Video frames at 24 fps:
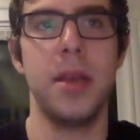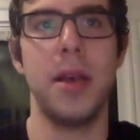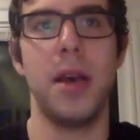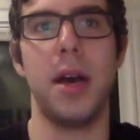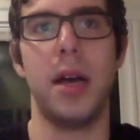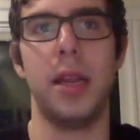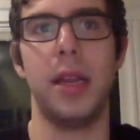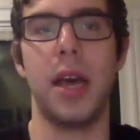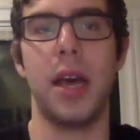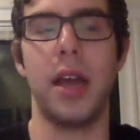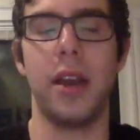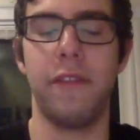A
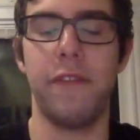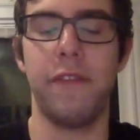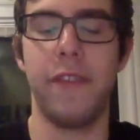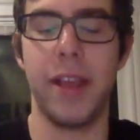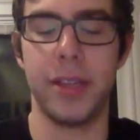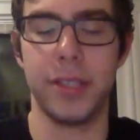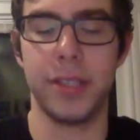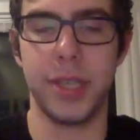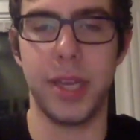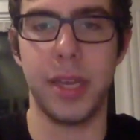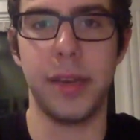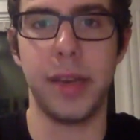lot of
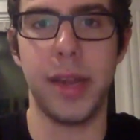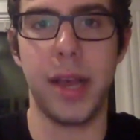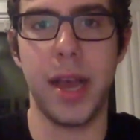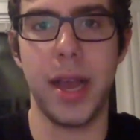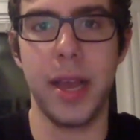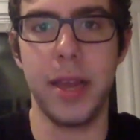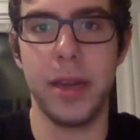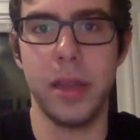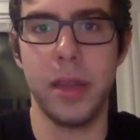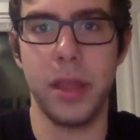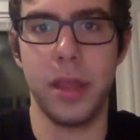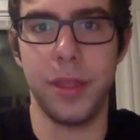fans
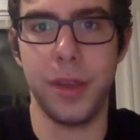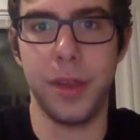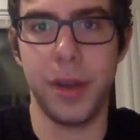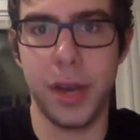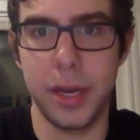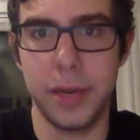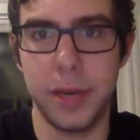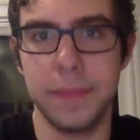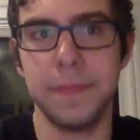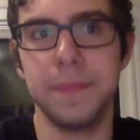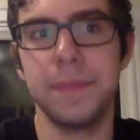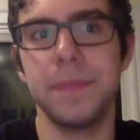online
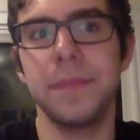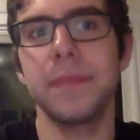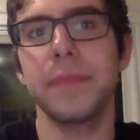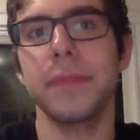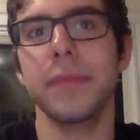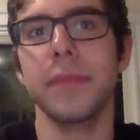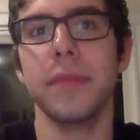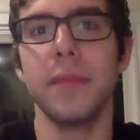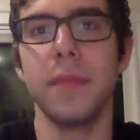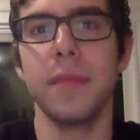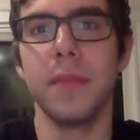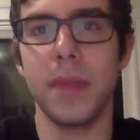thought
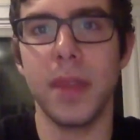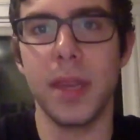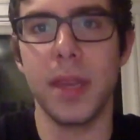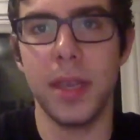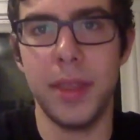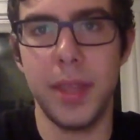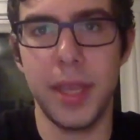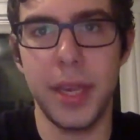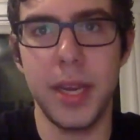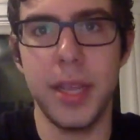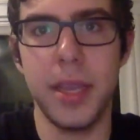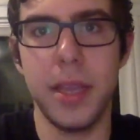
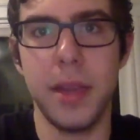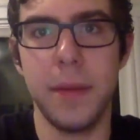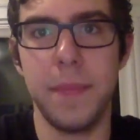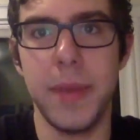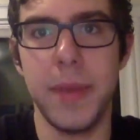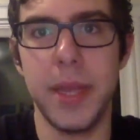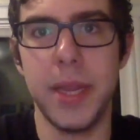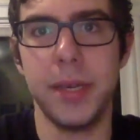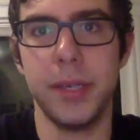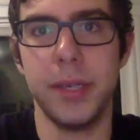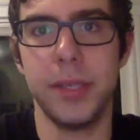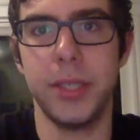that he had
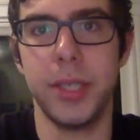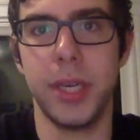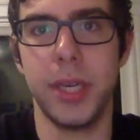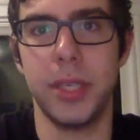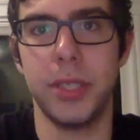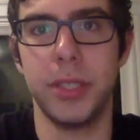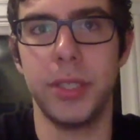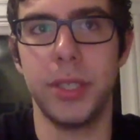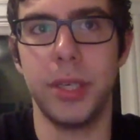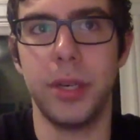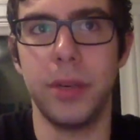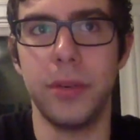beaten Jon
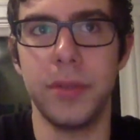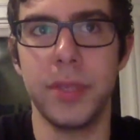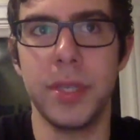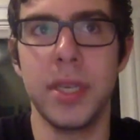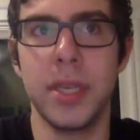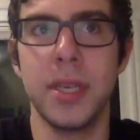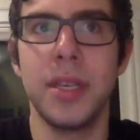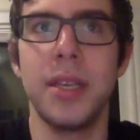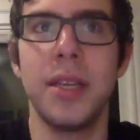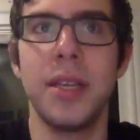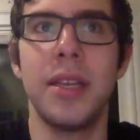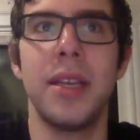Jones,
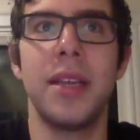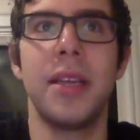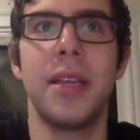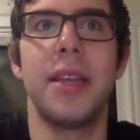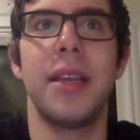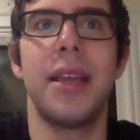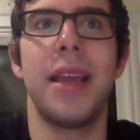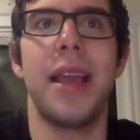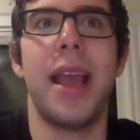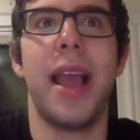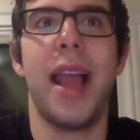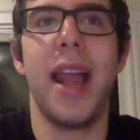
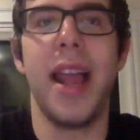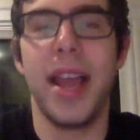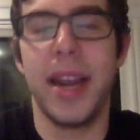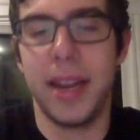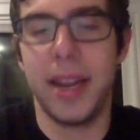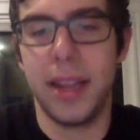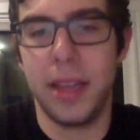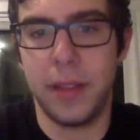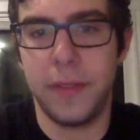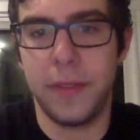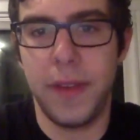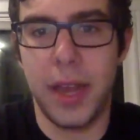adding
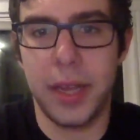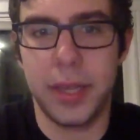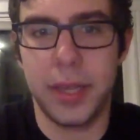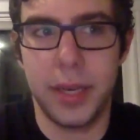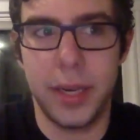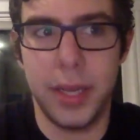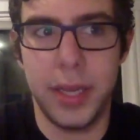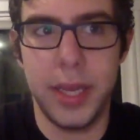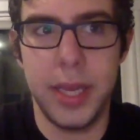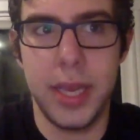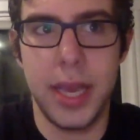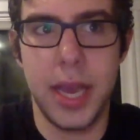in the fact that
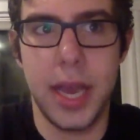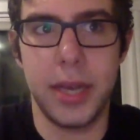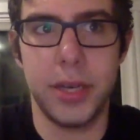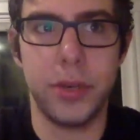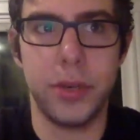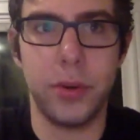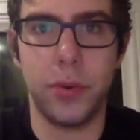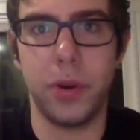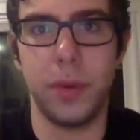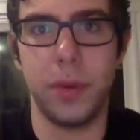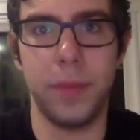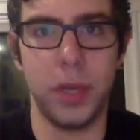he had
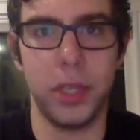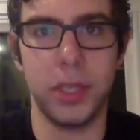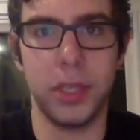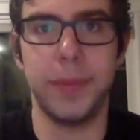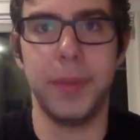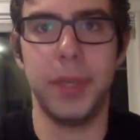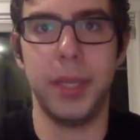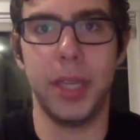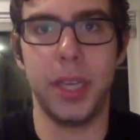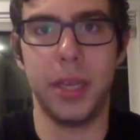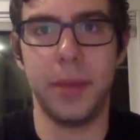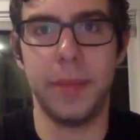torn
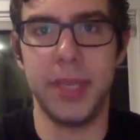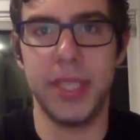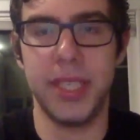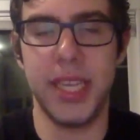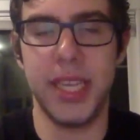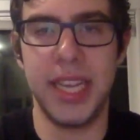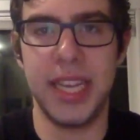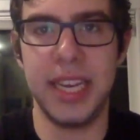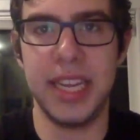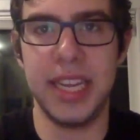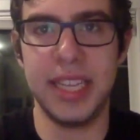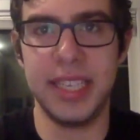multiple ligaments
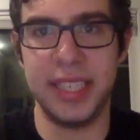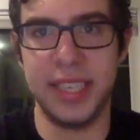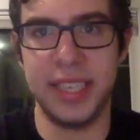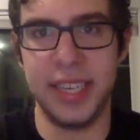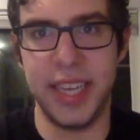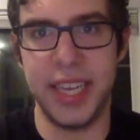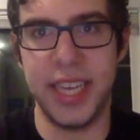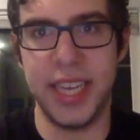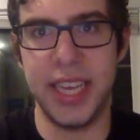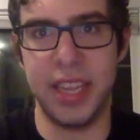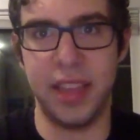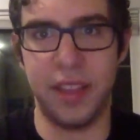in his
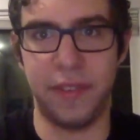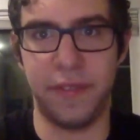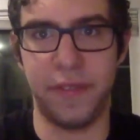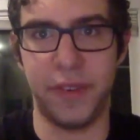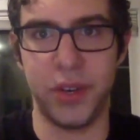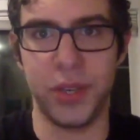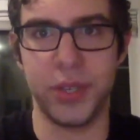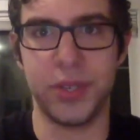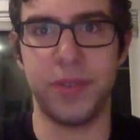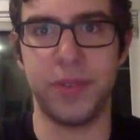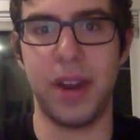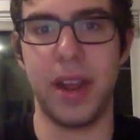knee in the
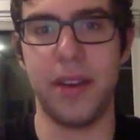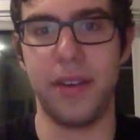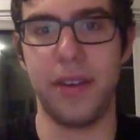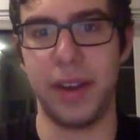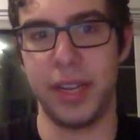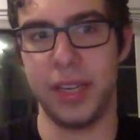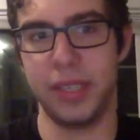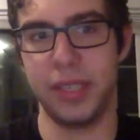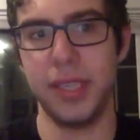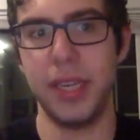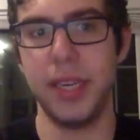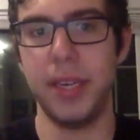first round and
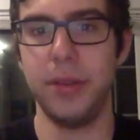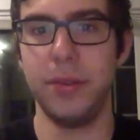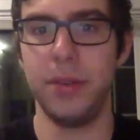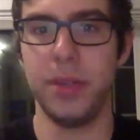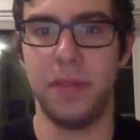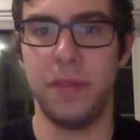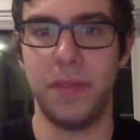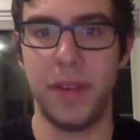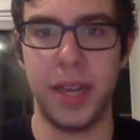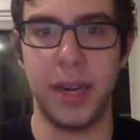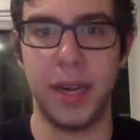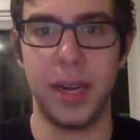continued to
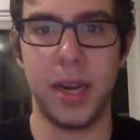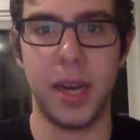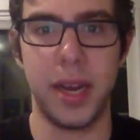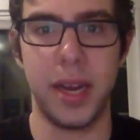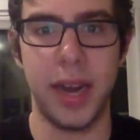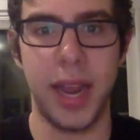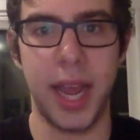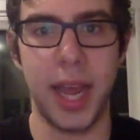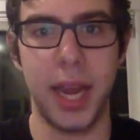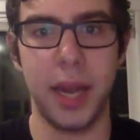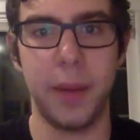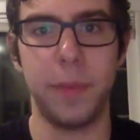fight on
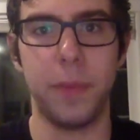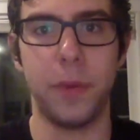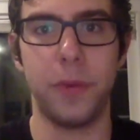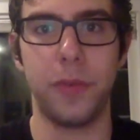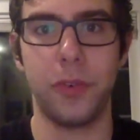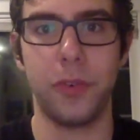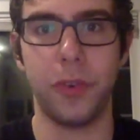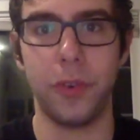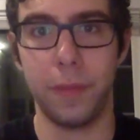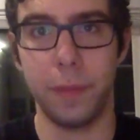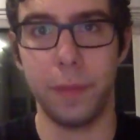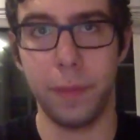and
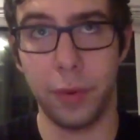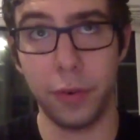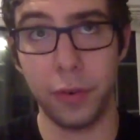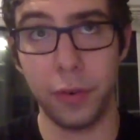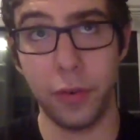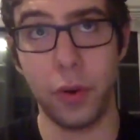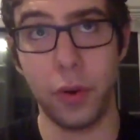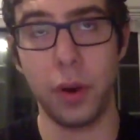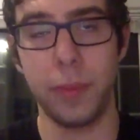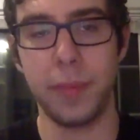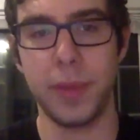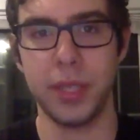
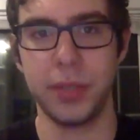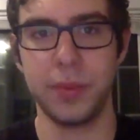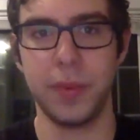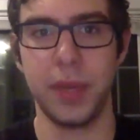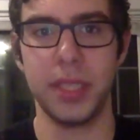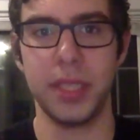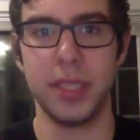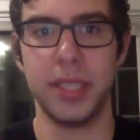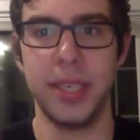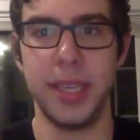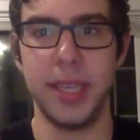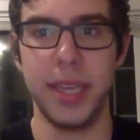perform as well
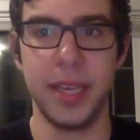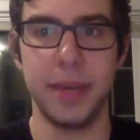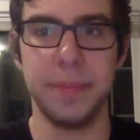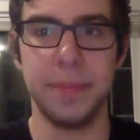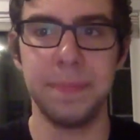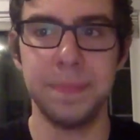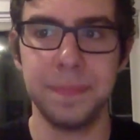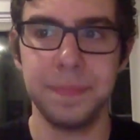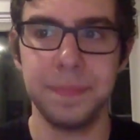as he did.